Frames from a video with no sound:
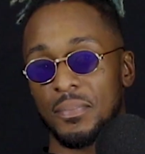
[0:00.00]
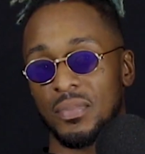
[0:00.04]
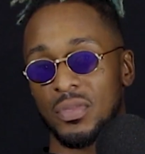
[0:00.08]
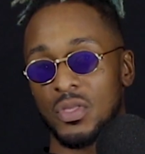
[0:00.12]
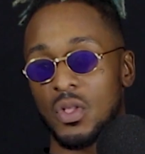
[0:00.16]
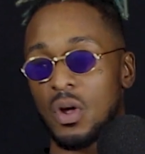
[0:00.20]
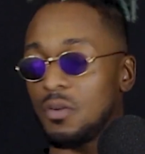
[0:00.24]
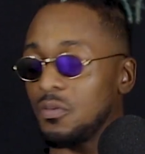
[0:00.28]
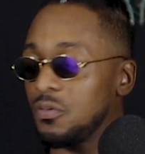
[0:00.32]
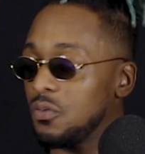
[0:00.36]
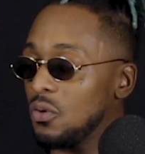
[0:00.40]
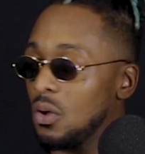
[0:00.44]

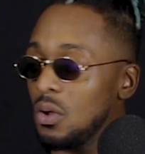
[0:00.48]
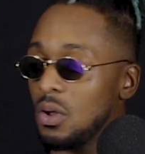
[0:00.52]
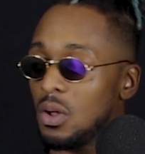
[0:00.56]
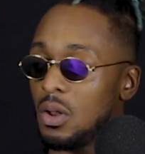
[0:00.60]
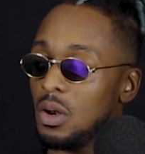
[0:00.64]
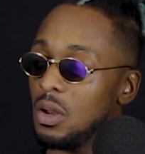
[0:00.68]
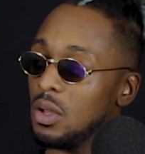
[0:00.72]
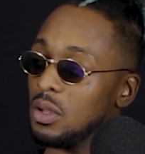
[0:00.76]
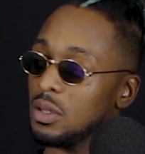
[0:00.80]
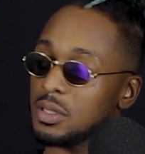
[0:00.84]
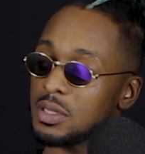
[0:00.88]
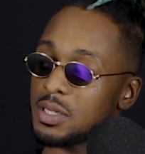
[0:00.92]
Not for a
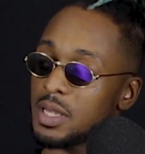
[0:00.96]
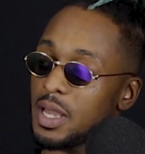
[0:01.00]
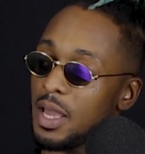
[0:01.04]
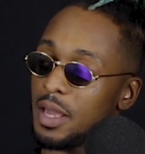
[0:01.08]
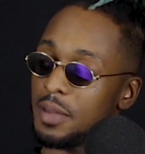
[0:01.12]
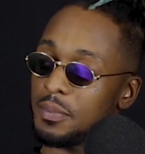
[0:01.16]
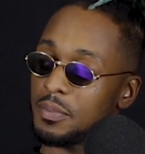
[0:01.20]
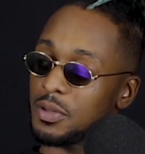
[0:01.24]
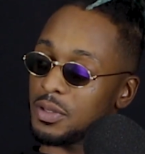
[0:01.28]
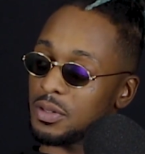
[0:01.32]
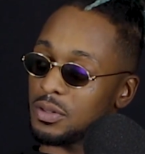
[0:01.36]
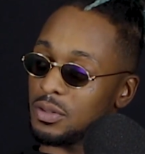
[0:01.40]
long
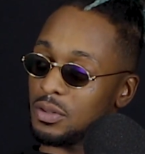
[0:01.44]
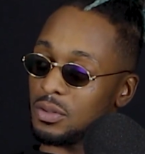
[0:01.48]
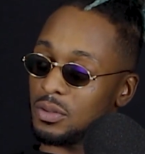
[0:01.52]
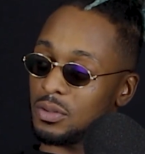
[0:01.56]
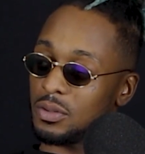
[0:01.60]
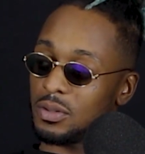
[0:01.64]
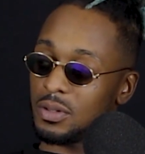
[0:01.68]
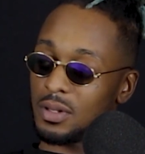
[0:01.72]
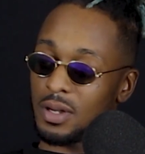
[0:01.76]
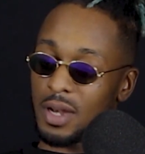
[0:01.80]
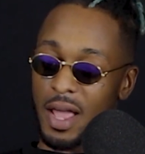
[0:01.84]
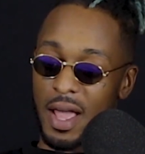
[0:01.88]
time, you know.
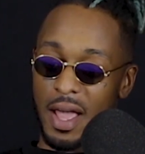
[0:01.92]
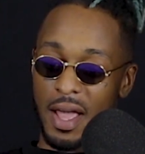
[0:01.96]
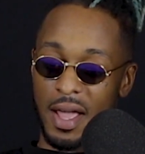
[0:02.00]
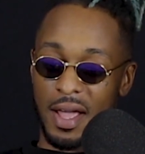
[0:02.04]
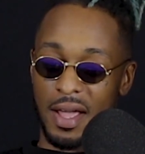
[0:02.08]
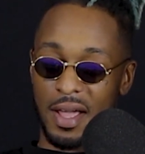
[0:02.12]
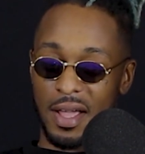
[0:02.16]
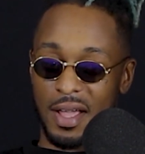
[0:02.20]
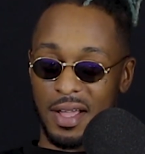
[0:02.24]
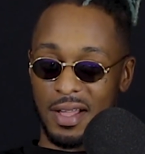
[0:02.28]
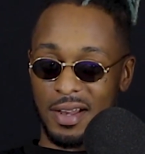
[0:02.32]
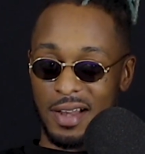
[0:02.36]

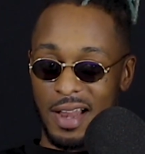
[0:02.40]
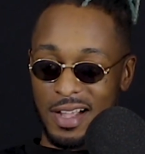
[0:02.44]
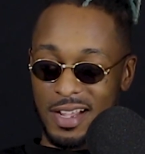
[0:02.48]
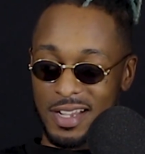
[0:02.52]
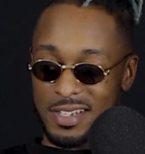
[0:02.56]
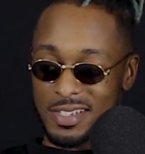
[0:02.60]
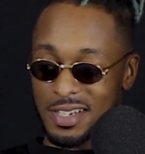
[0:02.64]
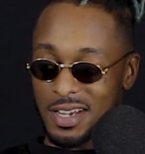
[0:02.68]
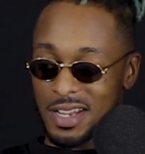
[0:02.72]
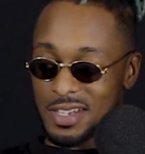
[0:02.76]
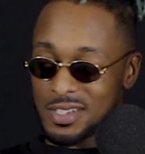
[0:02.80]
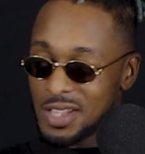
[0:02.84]
Like I
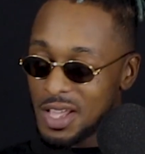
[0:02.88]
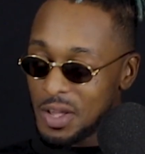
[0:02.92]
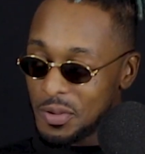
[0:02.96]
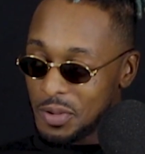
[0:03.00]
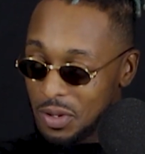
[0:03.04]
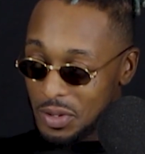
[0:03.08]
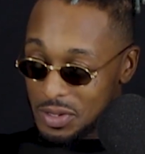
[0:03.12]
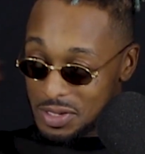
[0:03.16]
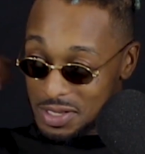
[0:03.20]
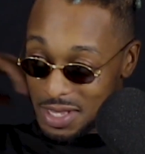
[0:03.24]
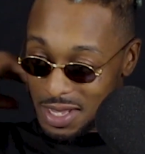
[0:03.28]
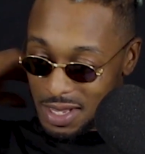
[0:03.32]
said, I started when I
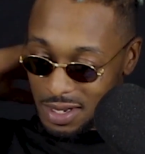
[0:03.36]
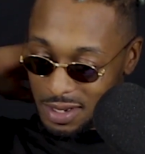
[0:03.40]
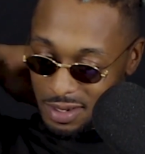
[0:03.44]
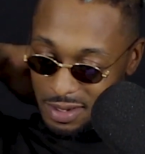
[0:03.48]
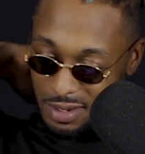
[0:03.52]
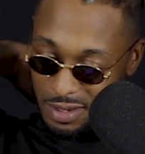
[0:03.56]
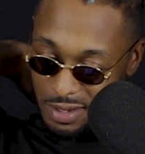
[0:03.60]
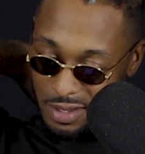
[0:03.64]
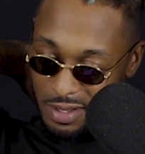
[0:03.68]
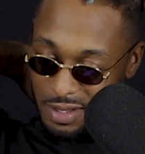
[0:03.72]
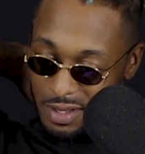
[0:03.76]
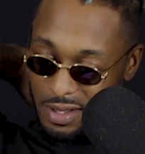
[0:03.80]
was 10,
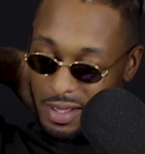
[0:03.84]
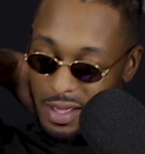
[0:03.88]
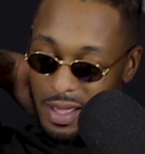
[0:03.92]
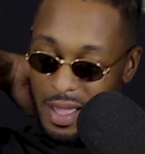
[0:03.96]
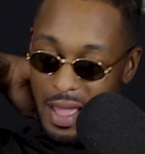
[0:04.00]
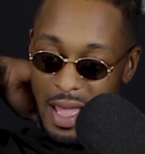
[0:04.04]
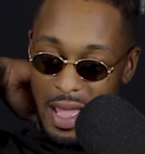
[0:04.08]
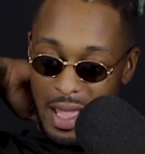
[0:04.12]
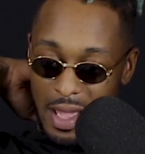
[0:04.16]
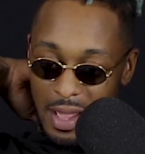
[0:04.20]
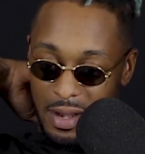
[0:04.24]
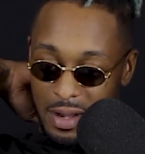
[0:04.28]

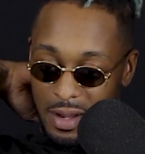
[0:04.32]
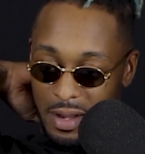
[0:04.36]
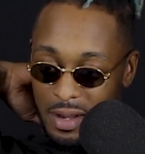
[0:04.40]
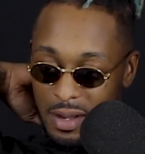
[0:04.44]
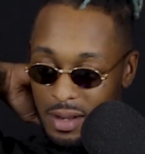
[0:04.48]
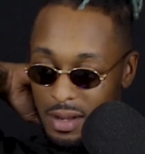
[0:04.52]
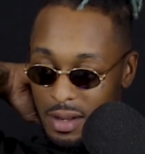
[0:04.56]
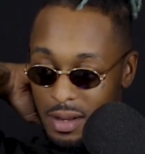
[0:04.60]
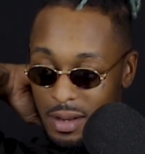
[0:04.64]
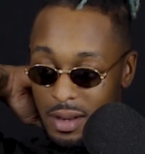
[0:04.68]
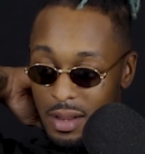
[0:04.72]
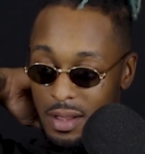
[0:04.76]
and
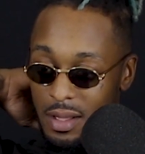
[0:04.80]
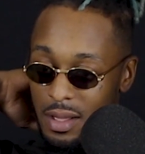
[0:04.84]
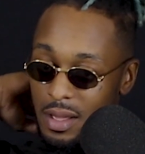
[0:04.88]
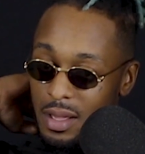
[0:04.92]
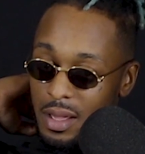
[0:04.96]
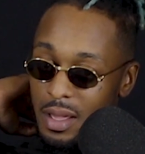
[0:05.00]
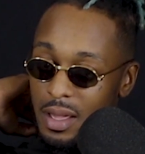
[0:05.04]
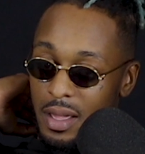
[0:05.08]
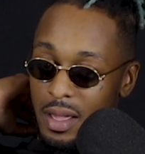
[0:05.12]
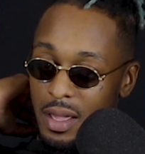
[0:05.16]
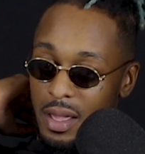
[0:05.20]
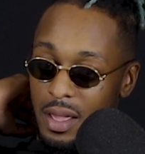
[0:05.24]

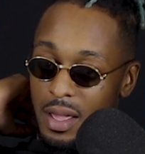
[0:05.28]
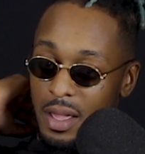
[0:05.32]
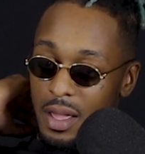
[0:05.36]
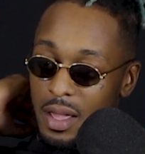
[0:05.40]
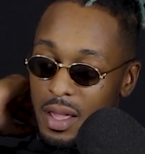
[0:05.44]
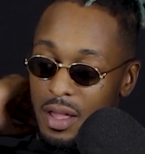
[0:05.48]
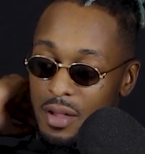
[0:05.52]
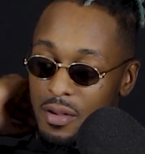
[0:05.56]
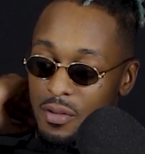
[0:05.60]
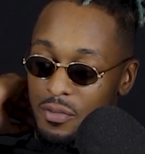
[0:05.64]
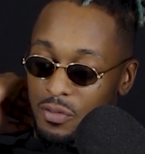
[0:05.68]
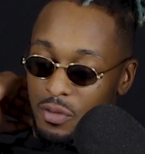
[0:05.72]

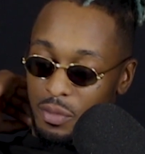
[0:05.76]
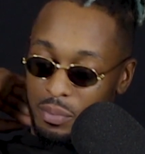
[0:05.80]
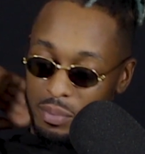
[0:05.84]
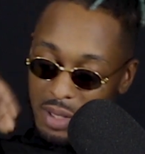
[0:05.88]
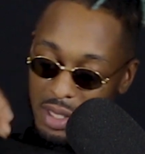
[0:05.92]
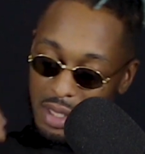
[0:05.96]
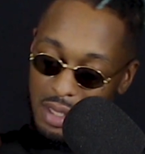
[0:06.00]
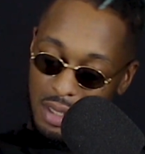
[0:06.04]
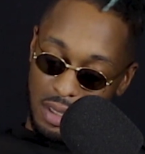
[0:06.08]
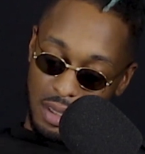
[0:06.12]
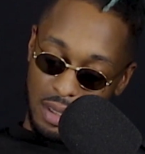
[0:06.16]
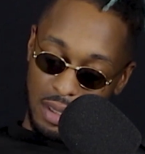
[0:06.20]
for
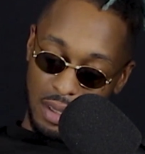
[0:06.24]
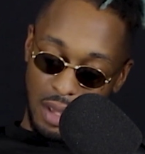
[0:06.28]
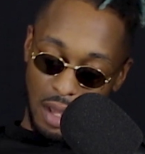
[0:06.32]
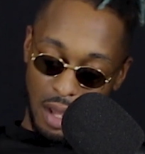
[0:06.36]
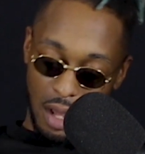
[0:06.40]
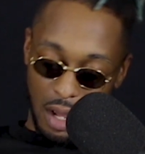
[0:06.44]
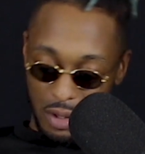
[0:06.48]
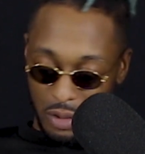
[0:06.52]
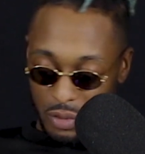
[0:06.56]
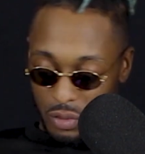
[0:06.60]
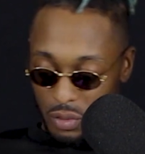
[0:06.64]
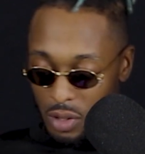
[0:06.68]
me,
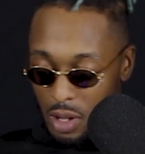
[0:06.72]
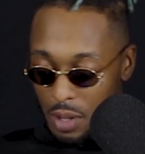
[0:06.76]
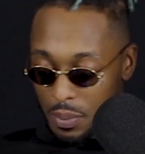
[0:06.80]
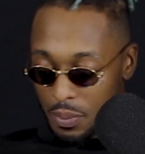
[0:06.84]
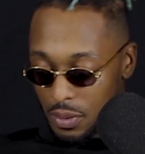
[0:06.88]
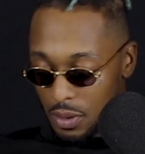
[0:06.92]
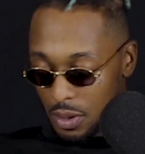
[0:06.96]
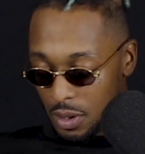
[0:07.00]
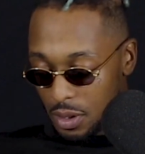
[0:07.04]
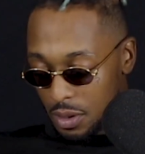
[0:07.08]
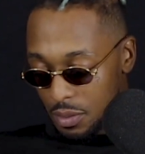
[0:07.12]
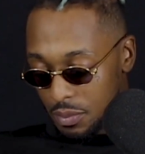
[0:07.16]
I grew up
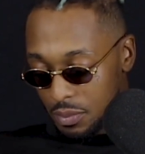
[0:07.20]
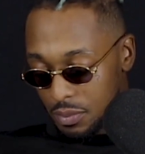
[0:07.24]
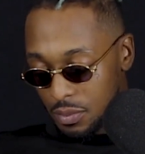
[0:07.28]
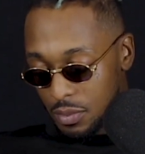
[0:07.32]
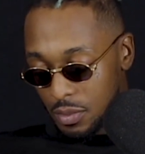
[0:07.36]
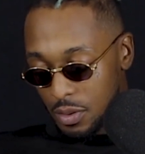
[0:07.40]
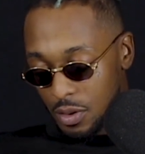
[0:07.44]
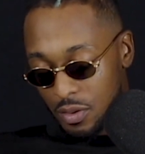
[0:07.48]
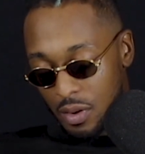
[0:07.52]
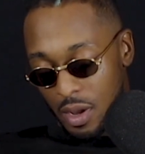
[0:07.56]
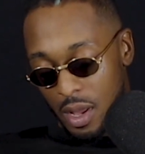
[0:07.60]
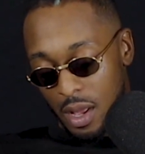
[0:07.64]

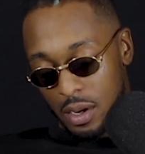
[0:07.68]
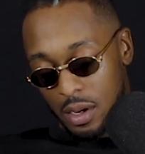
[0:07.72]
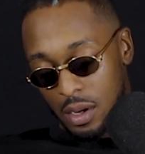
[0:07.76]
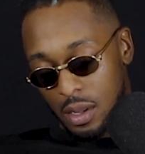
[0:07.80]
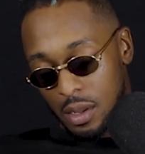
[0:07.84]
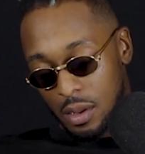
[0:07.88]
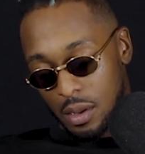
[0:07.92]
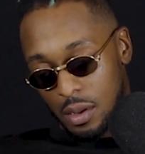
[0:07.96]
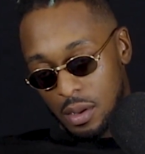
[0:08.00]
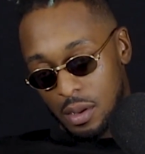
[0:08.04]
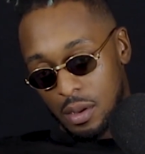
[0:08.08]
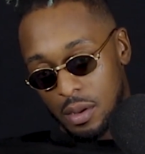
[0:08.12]
around
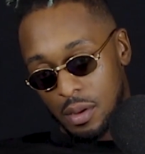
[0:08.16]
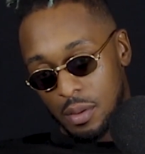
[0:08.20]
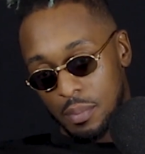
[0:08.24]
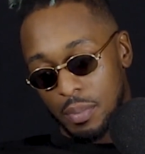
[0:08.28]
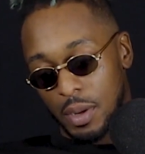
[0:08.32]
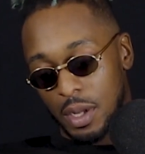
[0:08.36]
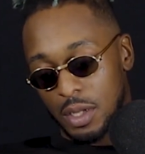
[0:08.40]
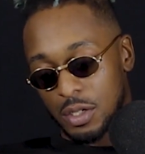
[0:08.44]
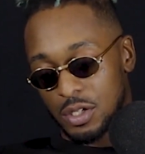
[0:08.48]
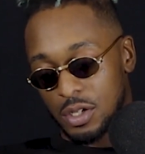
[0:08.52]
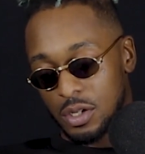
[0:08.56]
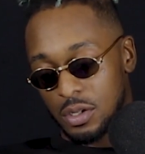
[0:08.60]
a
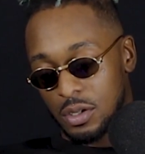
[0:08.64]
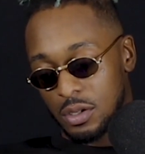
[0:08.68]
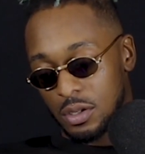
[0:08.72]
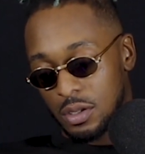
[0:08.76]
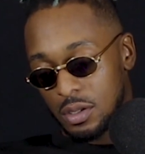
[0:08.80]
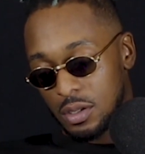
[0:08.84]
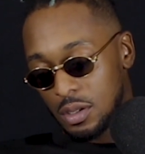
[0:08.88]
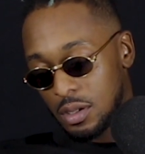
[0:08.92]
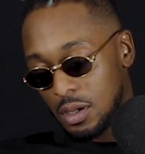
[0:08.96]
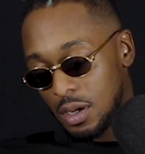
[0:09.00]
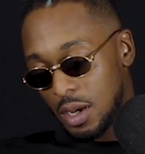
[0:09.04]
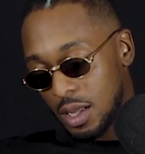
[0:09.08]
bunch
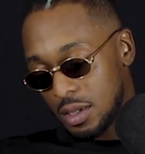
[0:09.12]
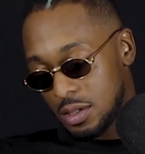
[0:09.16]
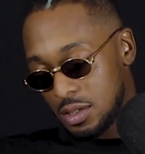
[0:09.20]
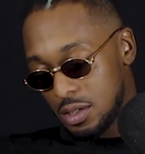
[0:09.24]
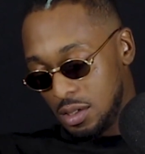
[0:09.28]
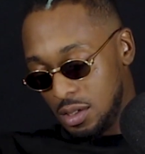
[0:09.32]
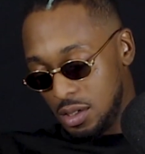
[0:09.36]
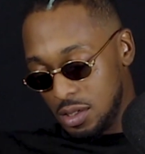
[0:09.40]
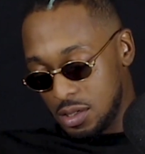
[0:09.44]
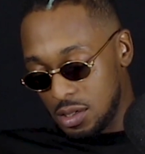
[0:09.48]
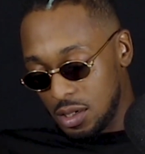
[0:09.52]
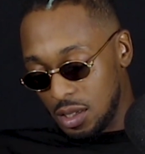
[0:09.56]
of lads in
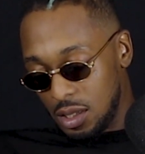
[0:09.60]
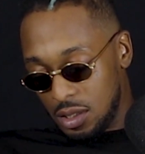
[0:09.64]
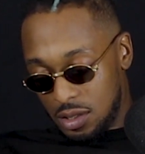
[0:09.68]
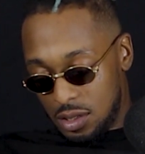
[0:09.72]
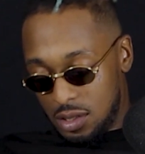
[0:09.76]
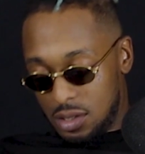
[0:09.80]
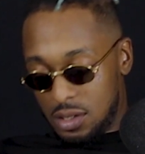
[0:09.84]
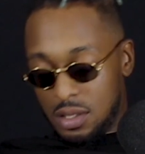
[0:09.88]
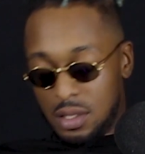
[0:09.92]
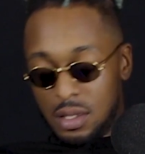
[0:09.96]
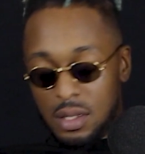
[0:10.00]
East London.